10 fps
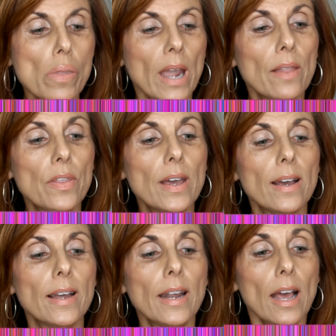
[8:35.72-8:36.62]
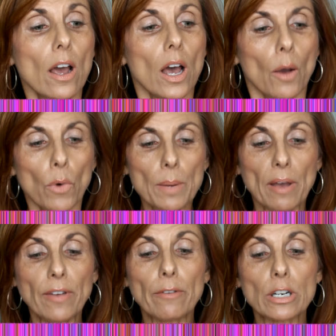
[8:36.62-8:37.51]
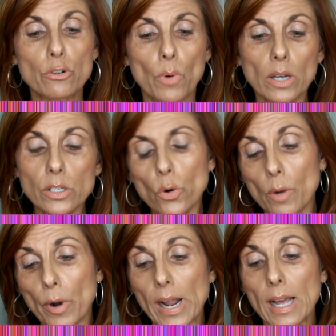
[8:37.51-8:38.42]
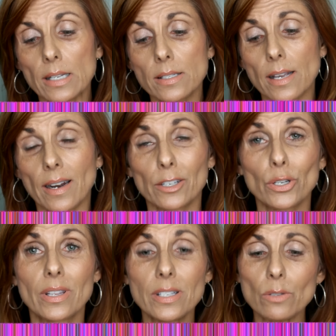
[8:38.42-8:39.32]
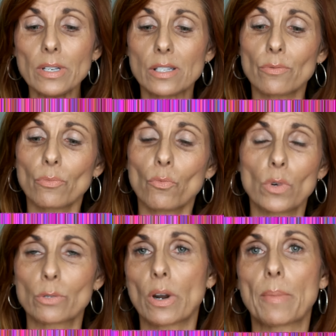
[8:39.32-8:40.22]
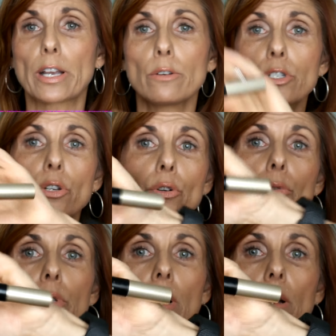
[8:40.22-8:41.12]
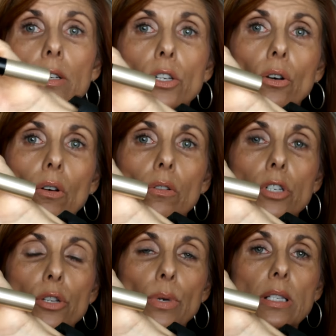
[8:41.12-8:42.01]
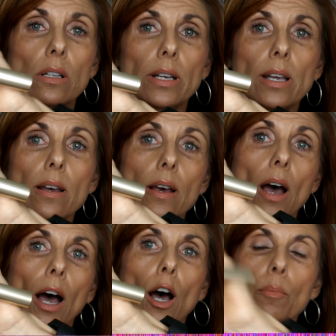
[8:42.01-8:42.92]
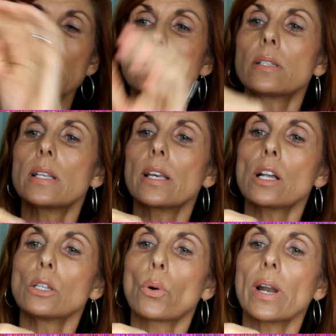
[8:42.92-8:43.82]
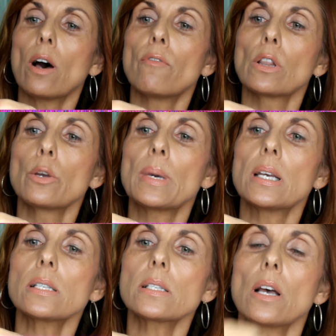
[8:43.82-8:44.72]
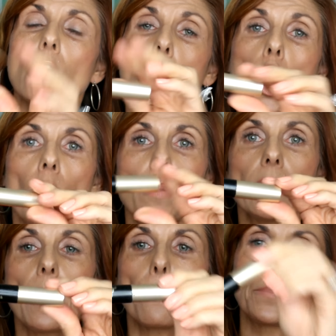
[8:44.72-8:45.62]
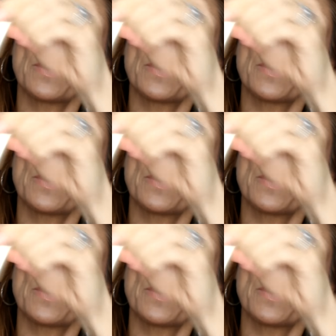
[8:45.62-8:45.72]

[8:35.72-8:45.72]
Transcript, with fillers: And then one of my favorite drugstore brands, and actually this is was one of my go-tos until just recently. Um, this is the L'Oreal Voluminous Carbon